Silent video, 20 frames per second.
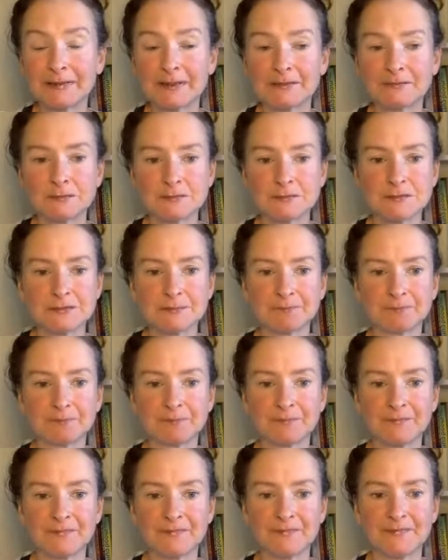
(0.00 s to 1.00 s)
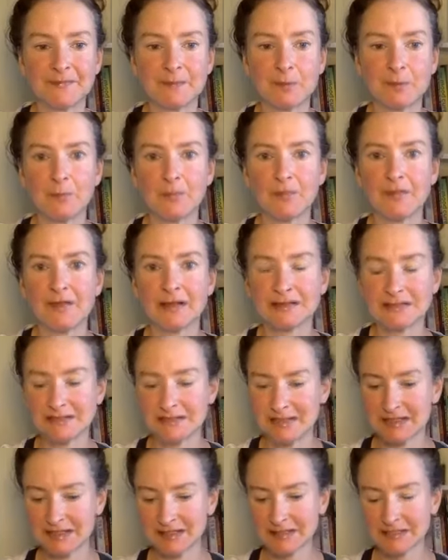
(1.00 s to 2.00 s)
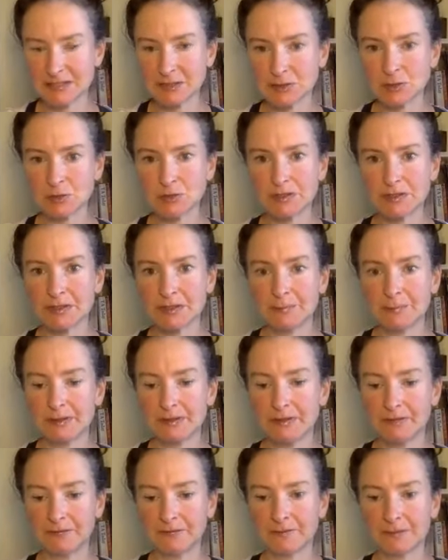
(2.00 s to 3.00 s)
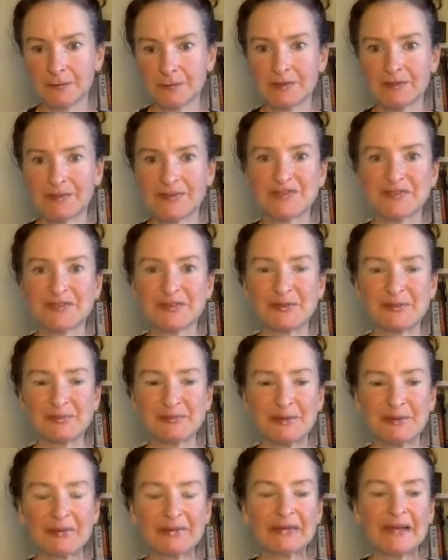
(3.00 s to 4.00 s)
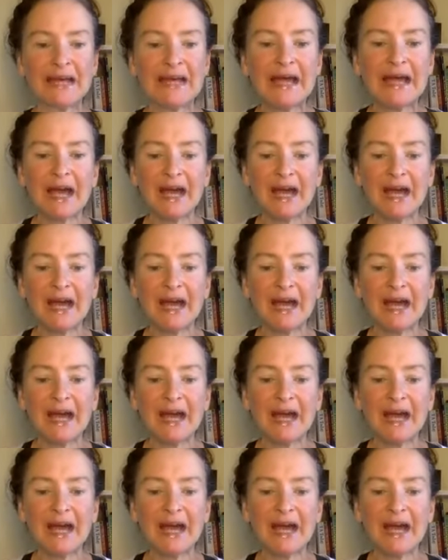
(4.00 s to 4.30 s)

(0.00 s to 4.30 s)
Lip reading: levels. So that is all going to be fabulous for your mood.